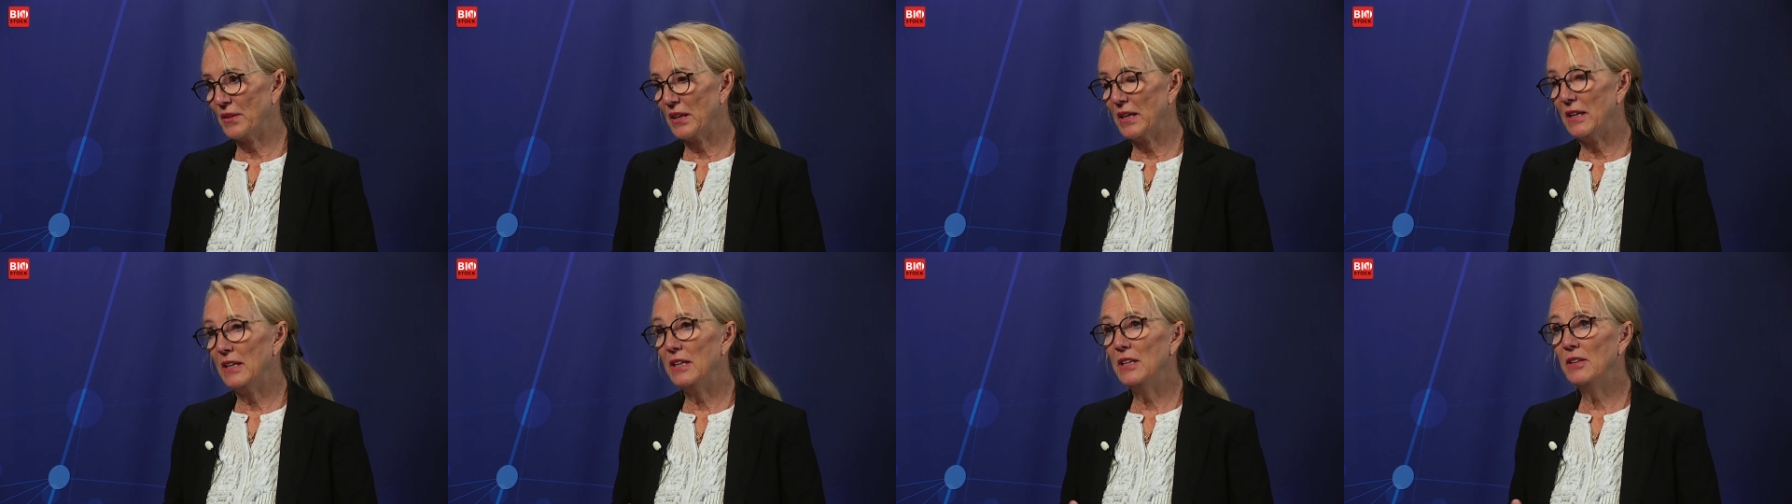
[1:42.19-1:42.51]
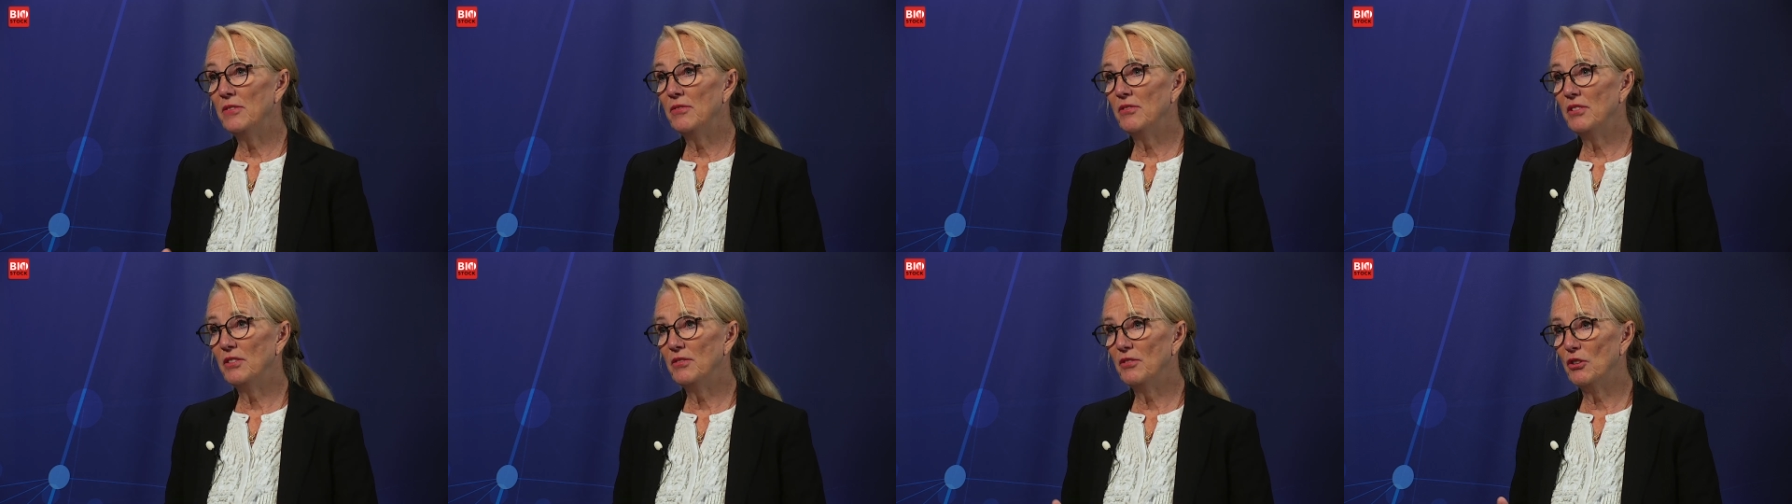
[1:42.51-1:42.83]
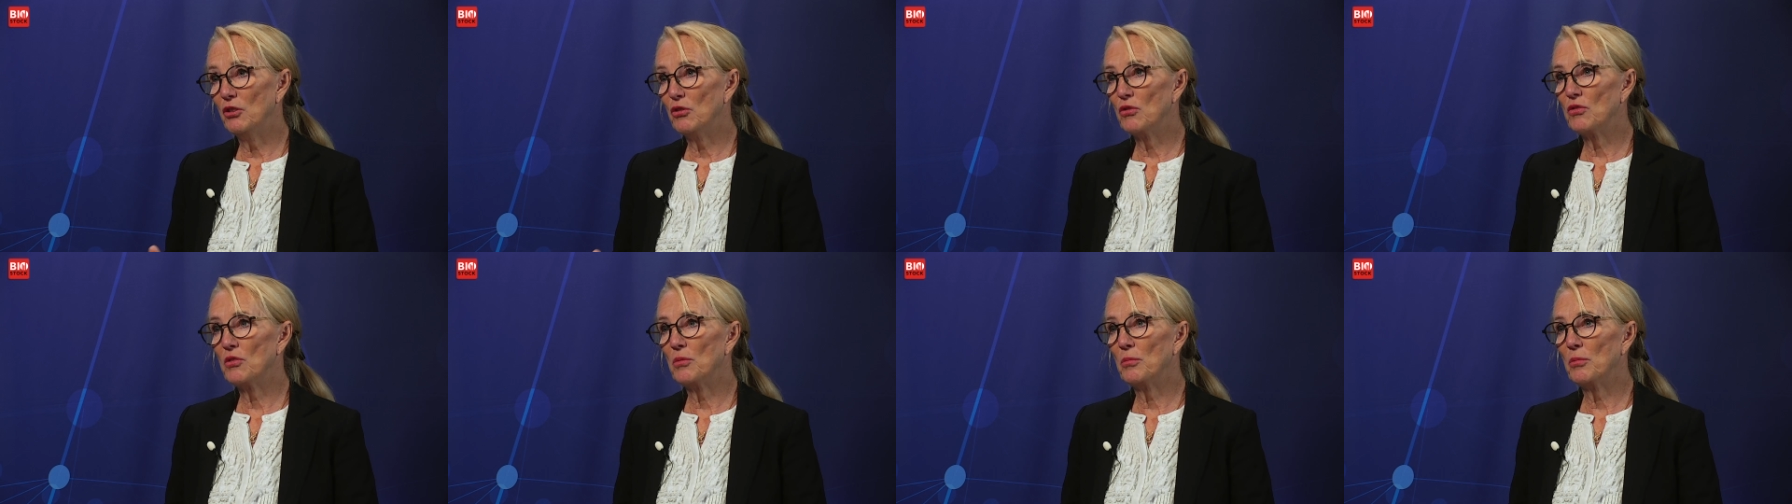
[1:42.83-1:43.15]

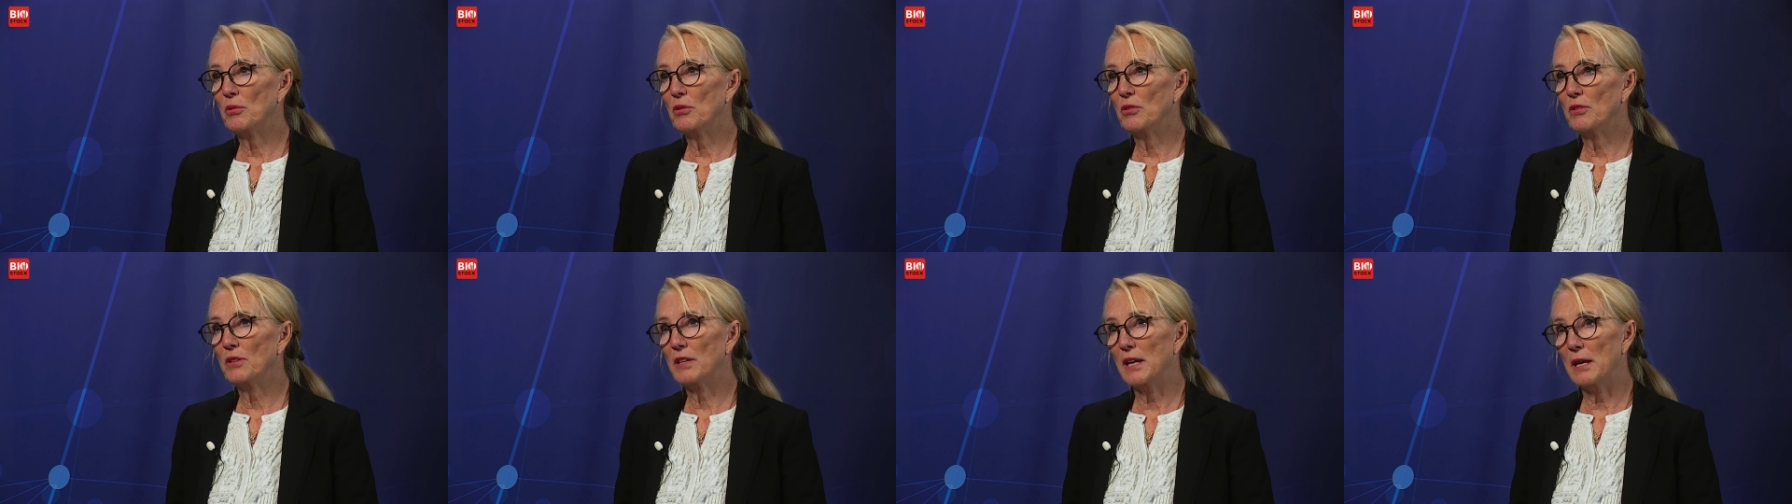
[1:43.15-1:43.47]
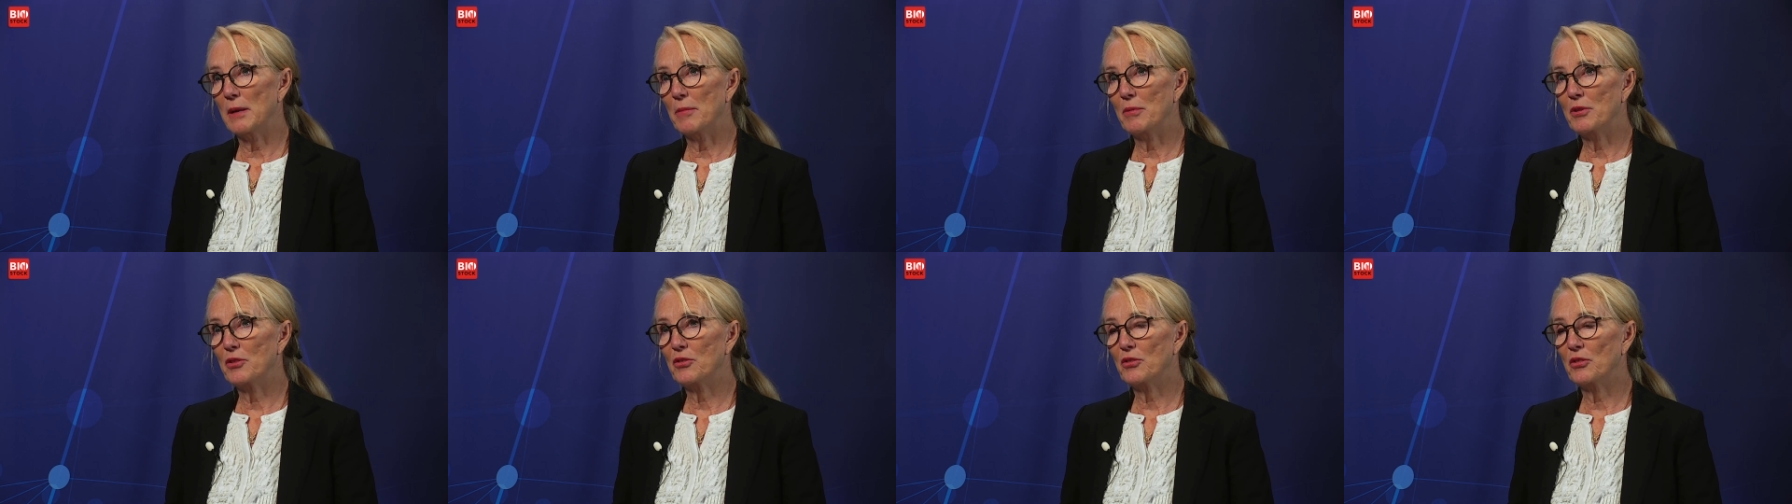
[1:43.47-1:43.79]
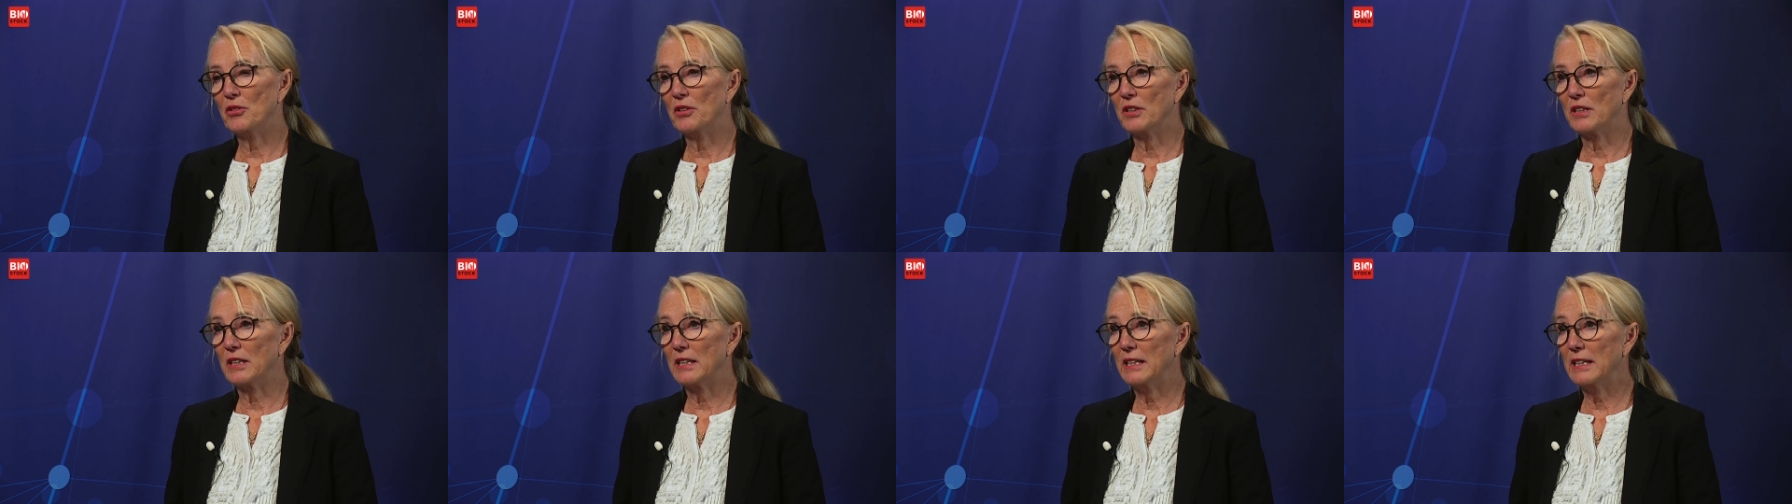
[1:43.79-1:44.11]
irreversible damage on
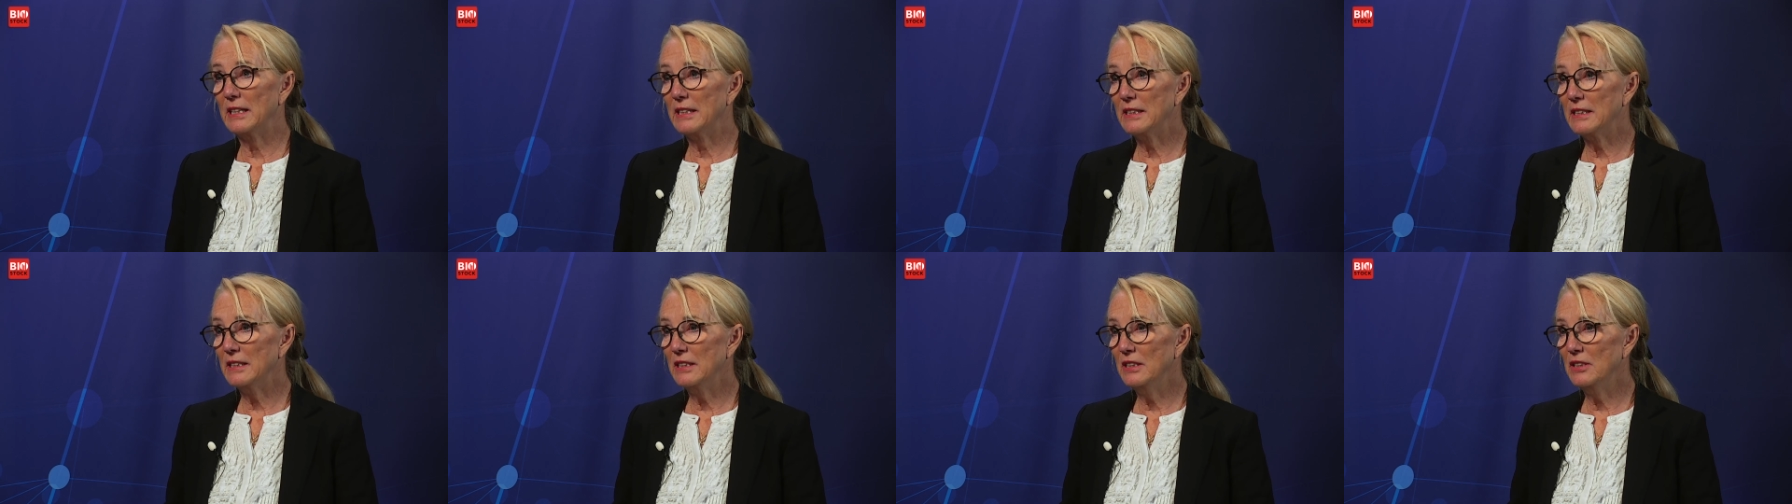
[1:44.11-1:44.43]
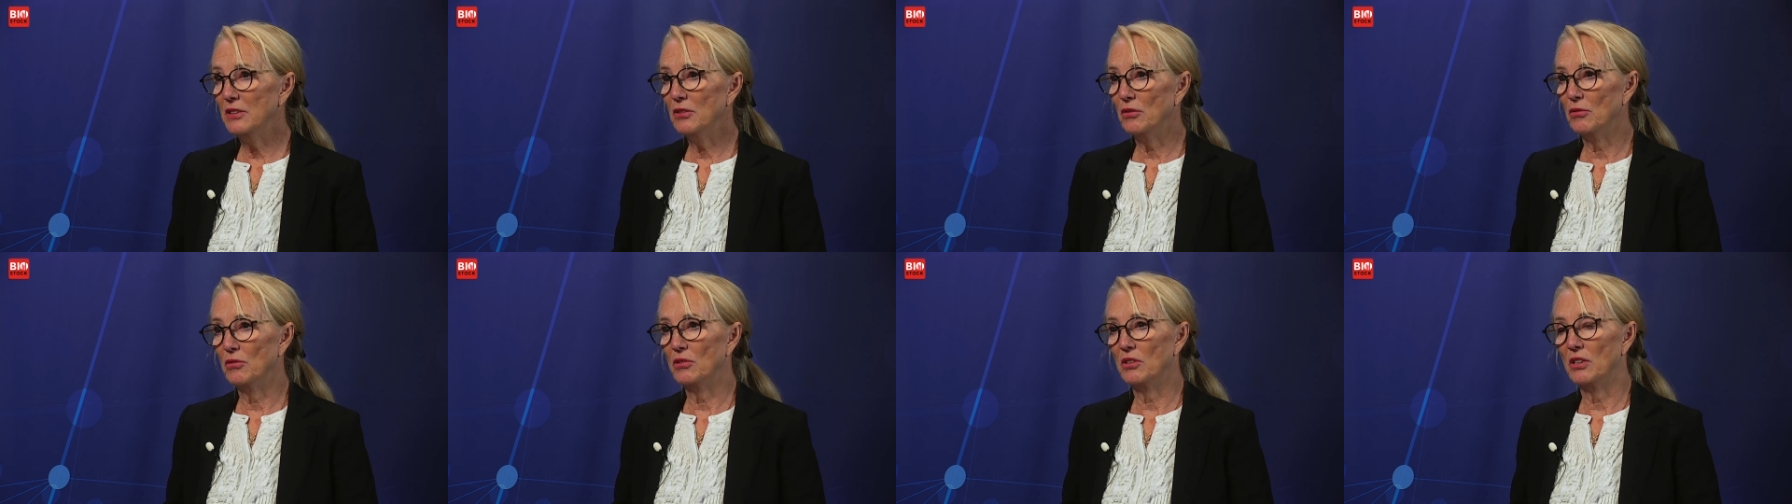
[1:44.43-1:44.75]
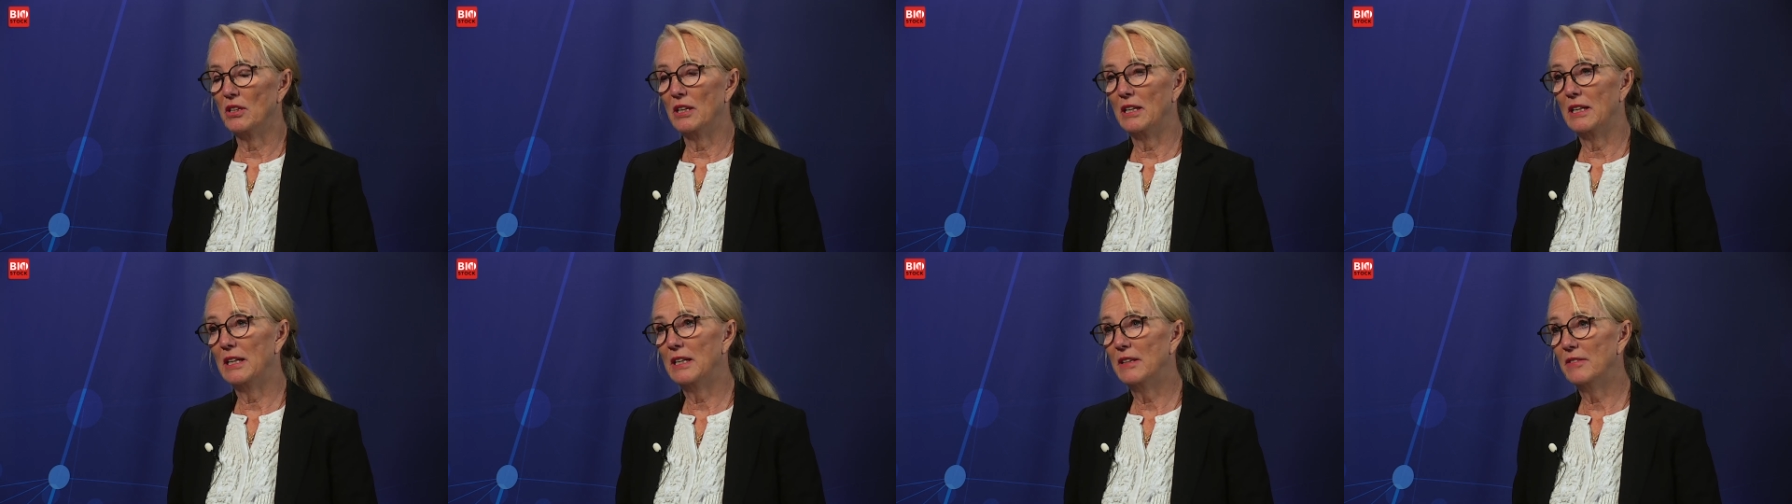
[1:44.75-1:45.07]
the kidney or the
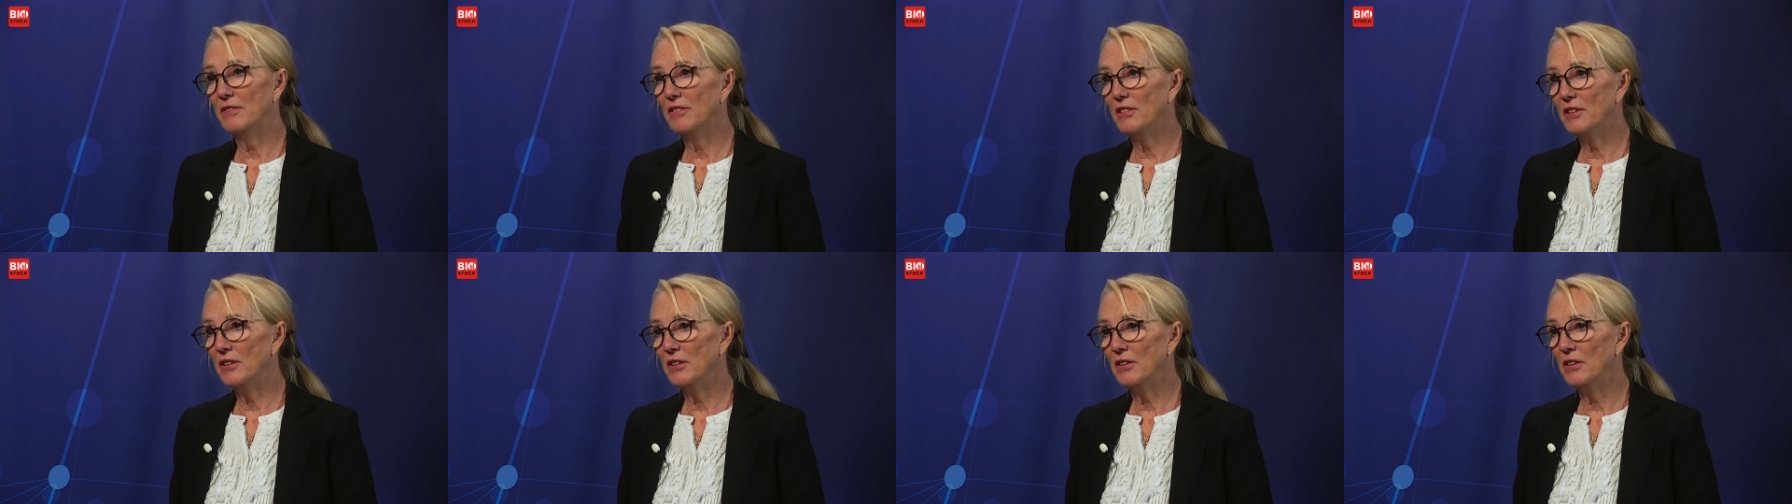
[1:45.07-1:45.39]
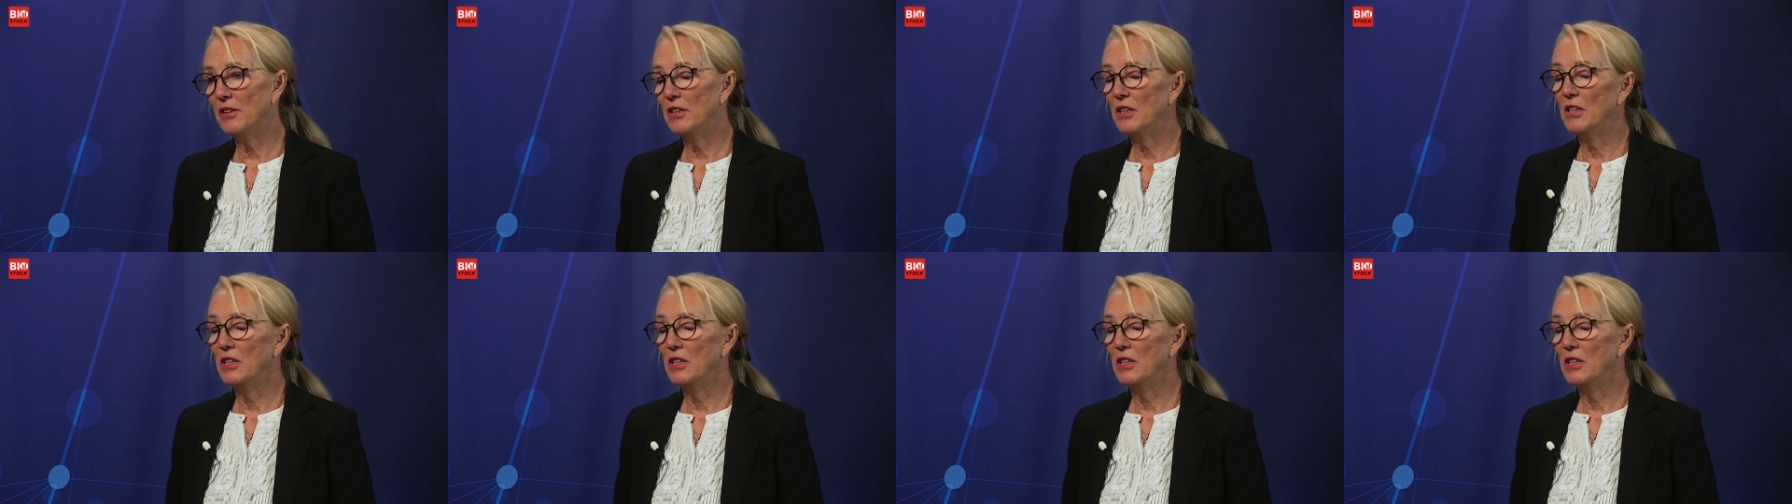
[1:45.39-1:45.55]
liver.